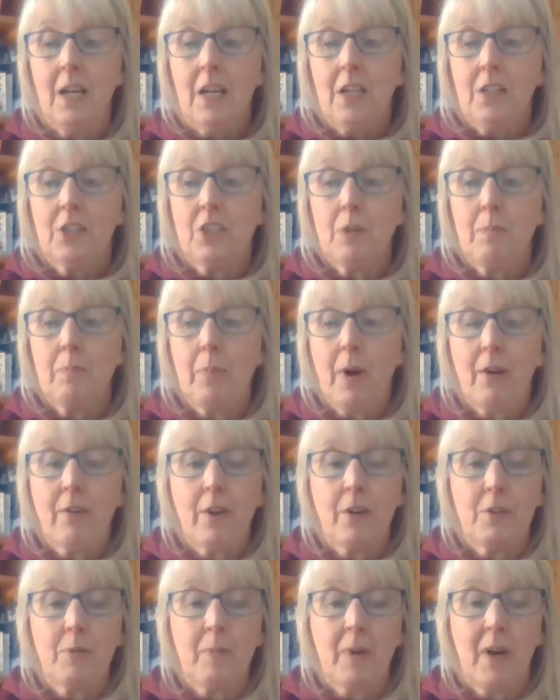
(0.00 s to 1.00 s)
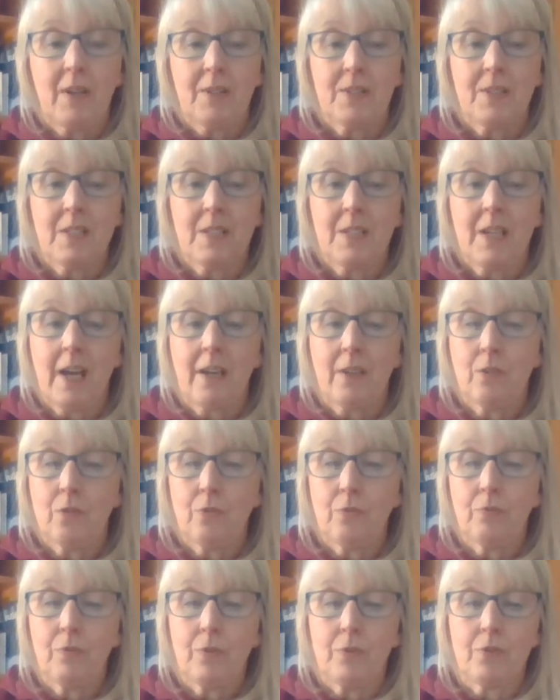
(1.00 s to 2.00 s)
She burrowed past the
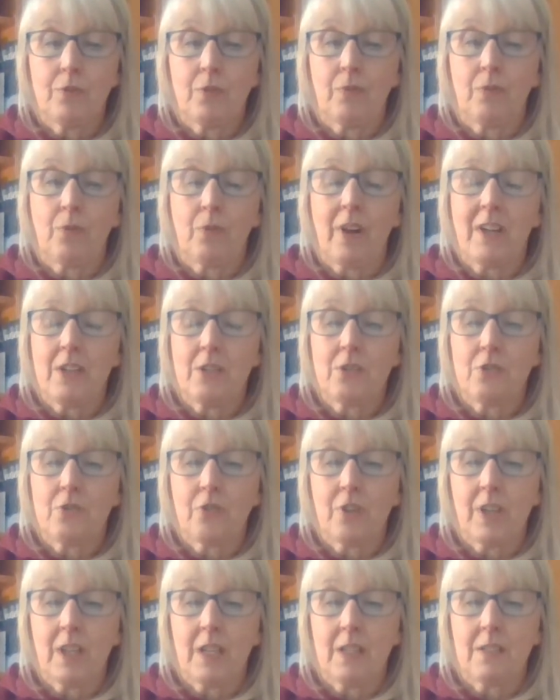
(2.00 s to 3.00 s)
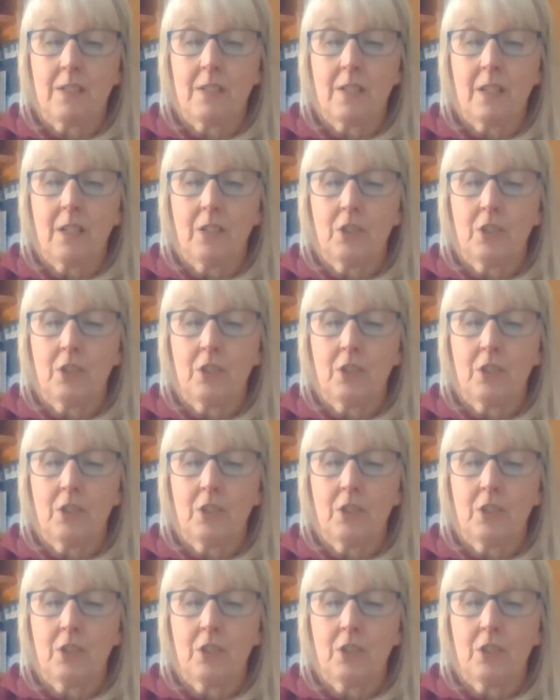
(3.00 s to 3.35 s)
tangled roots of great trees.